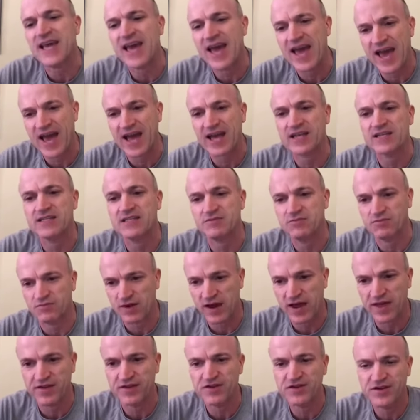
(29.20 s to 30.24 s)
Act,
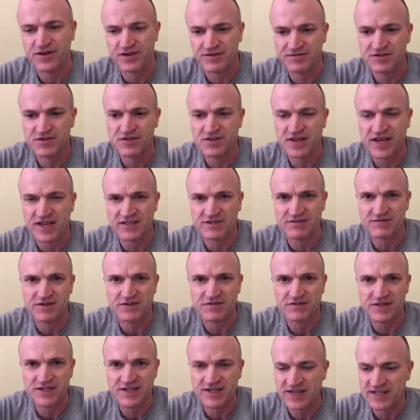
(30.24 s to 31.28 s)
of
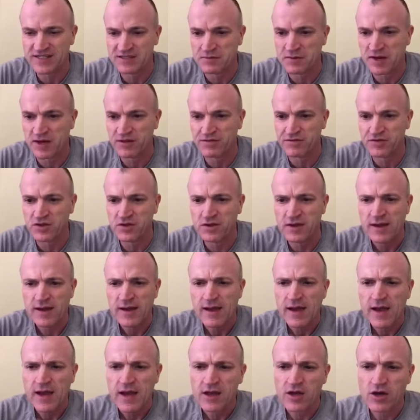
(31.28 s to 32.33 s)
2015. That's a mouthful.
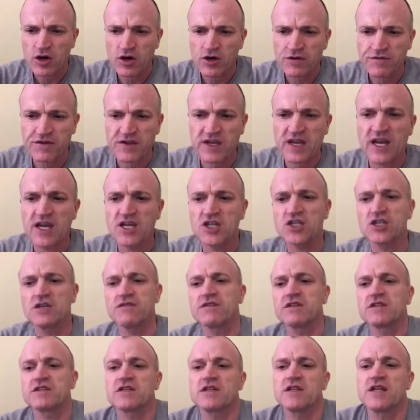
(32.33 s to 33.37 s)
Codification
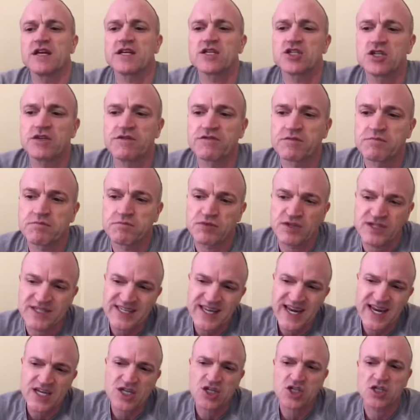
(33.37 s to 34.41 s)
of this collection of
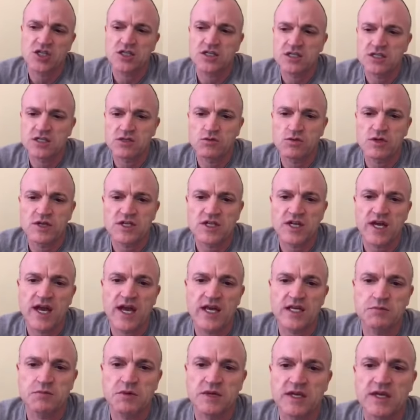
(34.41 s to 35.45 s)
protections, which
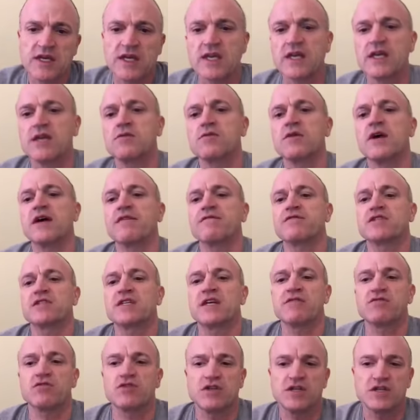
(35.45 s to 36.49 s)
has been kicking around for
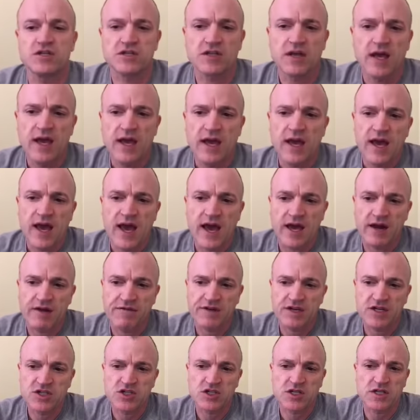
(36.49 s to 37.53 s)
several years and
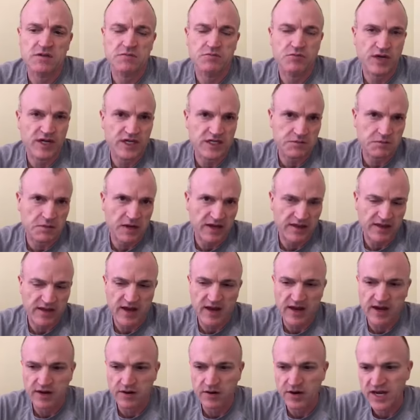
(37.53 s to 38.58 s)
eventually embraced by the
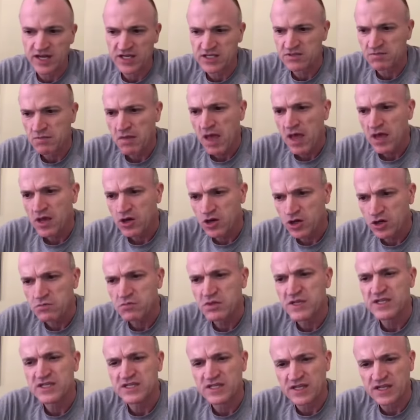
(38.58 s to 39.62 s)
IRS, could
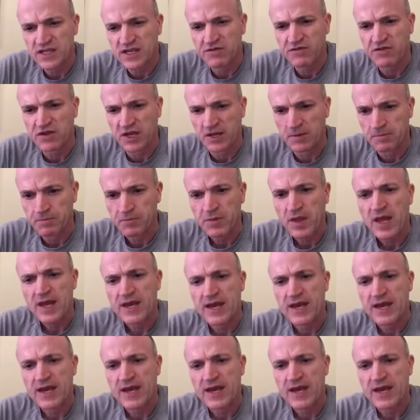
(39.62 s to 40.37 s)
be significant.